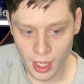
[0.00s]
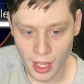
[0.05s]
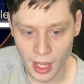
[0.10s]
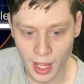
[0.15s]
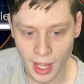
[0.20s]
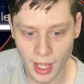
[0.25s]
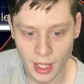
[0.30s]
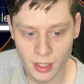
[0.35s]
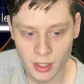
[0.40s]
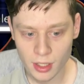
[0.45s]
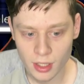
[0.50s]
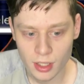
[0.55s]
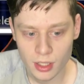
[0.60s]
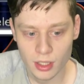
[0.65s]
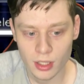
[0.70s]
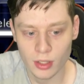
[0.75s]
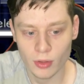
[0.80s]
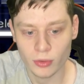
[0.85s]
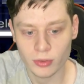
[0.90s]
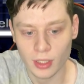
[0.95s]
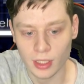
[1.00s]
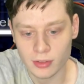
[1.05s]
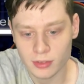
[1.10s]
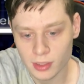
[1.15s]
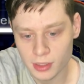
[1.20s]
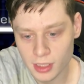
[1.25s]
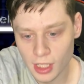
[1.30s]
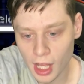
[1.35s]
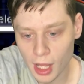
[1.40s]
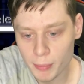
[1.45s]
And it'll say
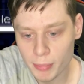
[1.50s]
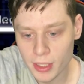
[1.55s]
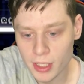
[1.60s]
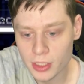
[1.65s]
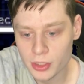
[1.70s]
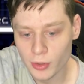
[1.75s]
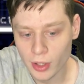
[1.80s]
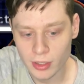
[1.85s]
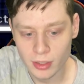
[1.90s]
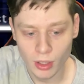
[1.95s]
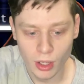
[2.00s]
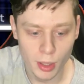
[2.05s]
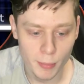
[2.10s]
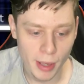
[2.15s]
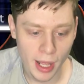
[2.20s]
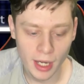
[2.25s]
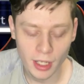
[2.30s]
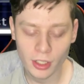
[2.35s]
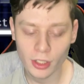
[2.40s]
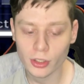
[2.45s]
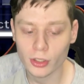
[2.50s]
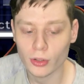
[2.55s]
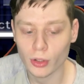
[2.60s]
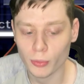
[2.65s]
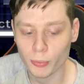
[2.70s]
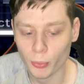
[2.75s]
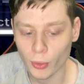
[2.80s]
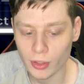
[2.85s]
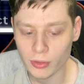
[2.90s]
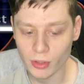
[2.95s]
set the IP address automatically. You're gonna
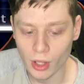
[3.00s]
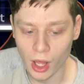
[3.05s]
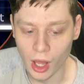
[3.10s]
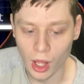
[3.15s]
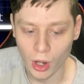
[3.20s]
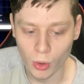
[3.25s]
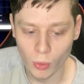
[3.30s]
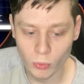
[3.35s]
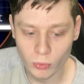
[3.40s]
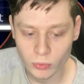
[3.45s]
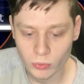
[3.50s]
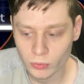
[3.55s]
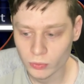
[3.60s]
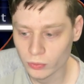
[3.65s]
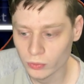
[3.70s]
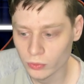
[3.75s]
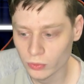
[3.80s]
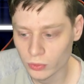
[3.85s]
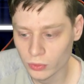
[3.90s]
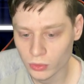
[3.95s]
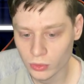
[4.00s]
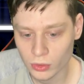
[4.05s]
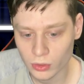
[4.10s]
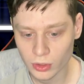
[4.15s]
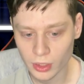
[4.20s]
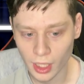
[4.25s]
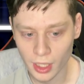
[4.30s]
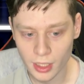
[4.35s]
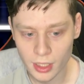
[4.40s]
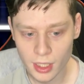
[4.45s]
press auto.
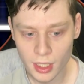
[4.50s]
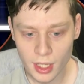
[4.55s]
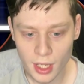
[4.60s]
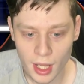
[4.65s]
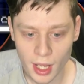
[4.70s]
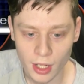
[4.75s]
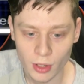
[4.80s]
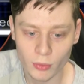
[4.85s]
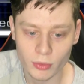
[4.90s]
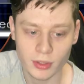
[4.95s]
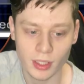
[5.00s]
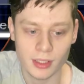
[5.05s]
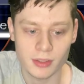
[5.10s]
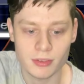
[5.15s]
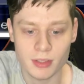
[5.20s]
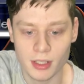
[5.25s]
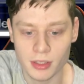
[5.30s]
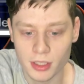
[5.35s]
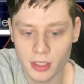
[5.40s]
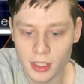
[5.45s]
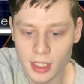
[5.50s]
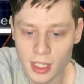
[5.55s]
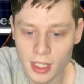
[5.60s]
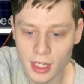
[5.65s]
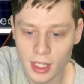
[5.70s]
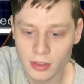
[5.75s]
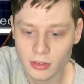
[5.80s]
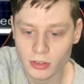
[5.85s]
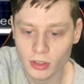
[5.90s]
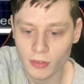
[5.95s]
Okay, and it'll say set the
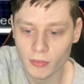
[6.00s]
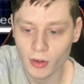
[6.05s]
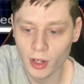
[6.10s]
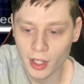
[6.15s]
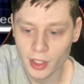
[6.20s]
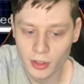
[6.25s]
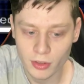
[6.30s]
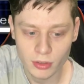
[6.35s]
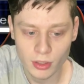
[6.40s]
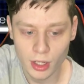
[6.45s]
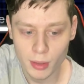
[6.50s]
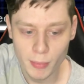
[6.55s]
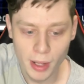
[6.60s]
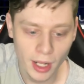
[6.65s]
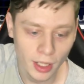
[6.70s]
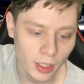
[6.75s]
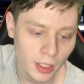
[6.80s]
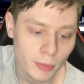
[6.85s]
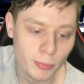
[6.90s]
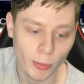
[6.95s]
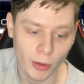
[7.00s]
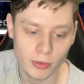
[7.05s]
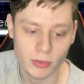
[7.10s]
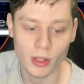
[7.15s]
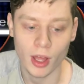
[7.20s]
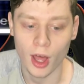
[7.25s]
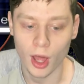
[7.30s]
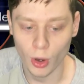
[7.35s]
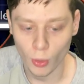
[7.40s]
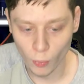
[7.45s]
DNS server address automatically. Press
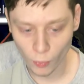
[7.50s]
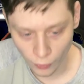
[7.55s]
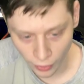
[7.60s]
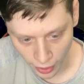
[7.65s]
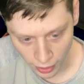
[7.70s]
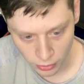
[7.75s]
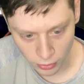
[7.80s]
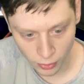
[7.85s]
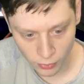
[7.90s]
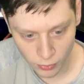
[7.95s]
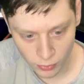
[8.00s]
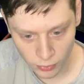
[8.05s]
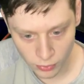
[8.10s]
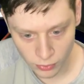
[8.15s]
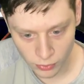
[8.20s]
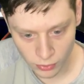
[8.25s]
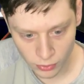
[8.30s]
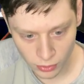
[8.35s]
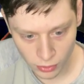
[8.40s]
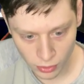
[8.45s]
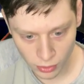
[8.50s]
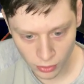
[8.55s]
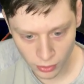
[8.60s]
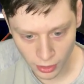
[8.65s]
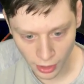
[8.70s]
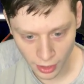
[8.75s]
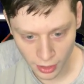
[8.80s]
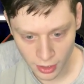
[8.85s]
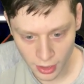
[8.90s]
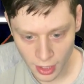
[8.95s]
auto on that too.
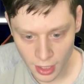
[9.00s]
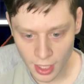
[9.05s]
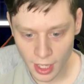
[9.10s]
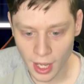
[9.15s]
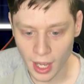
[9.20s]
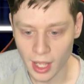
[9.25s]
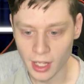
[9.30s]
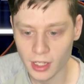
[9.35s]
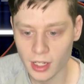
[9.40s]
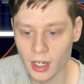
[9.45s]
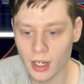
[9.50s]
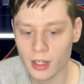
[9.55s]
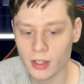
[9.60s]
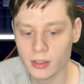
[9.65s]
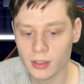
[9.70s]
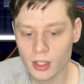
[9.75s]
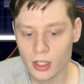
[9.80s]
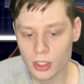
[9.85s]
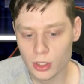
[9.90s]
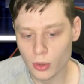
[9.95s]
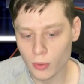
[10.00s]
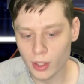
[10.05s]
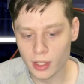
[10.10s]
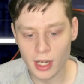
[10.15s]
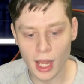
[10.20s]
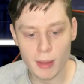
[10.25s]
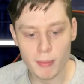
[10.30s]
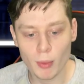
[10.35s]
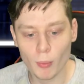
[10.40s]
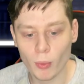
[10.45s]
Okay, and then you can
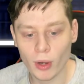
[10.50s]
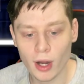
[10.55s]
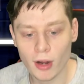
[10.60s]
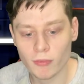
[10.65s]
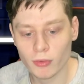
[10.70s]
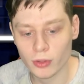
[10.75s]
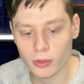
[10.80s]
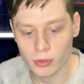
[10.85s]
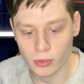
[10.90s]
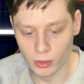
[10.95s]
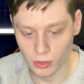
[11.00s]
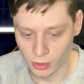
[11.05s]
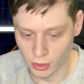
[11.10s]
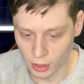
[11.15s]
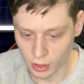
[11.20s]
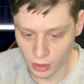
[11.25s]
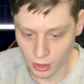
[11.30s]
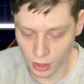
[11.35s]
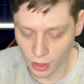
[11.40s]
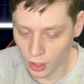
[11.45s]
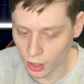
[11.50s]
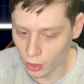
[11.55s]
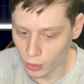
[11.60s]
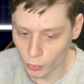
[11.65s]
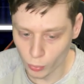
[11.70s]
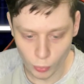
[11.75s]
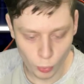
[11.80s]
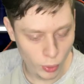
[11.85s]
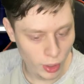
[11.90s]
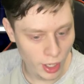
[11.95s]
name it whatever
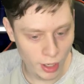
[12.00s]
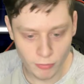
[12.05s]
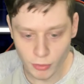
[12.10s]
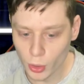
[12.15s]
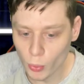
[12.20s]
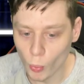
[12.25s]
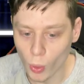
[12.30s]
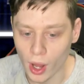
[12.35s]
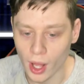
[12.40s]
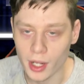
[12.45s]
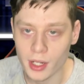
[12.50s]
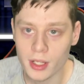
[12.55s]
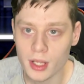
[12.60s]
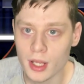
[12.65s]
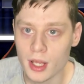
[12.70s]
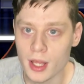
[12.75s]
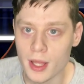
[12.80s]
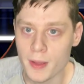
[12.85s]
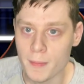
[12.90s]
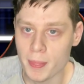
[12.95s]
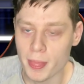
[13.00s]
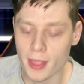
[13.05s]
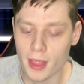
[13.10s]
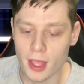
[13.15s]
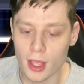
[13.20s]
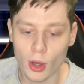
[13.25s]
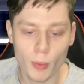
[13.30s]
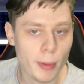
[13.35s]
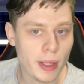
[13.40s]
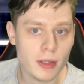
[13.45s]
you want.
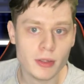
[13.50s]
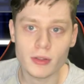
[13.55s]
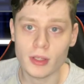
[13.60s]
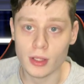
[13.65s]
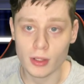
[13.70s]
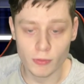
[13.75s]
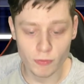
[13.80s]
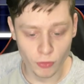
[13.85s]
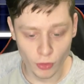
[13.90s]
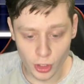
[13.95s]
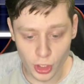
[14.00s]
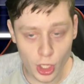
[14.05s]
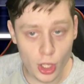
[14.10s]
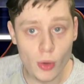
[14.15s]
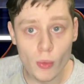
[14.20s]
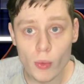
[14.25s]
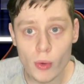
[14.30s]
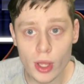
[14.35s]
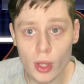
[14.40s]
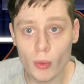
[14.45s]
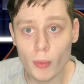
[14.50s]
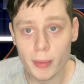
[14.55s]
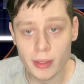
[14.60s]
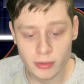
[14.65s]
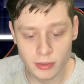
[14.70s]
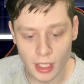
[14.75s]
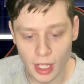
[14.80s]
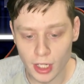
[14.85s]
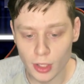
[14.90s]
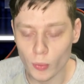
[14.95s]
It'll be for you. It will be
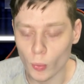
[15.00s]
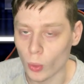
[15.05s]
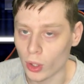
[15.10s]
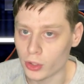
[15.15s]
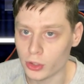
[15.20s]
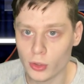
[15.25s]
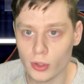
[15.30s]
setting 1.